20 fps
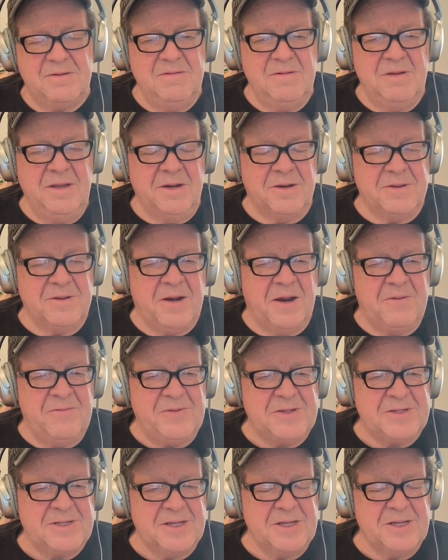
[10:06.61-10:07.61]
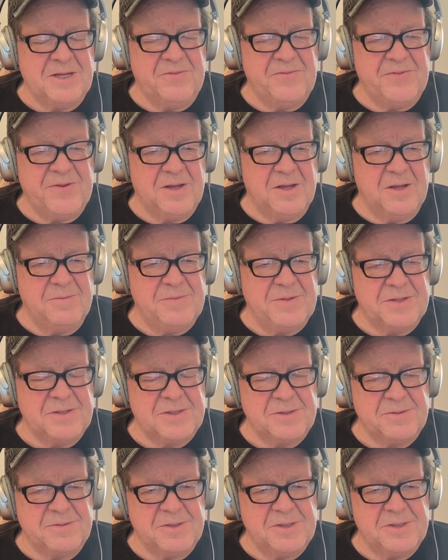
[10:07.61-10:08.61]
obviously developed
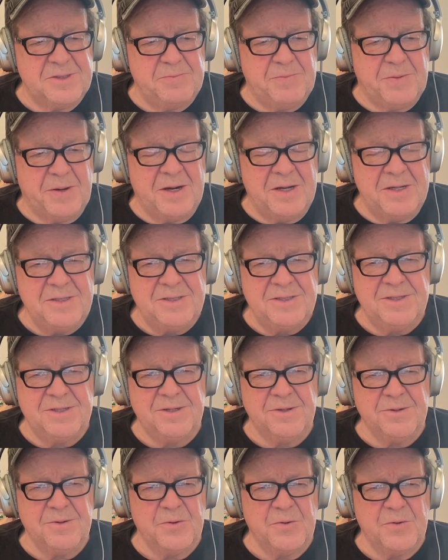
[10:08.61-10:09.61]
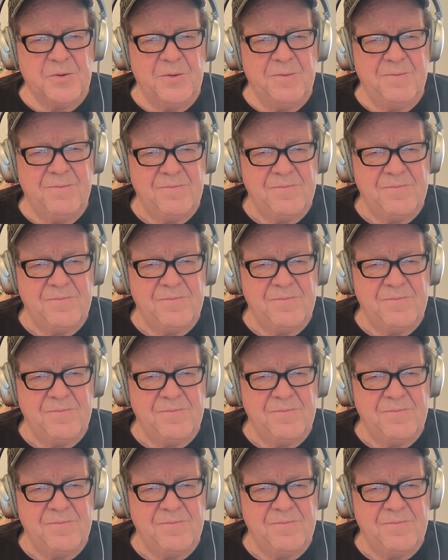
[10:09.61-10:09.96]
as a response to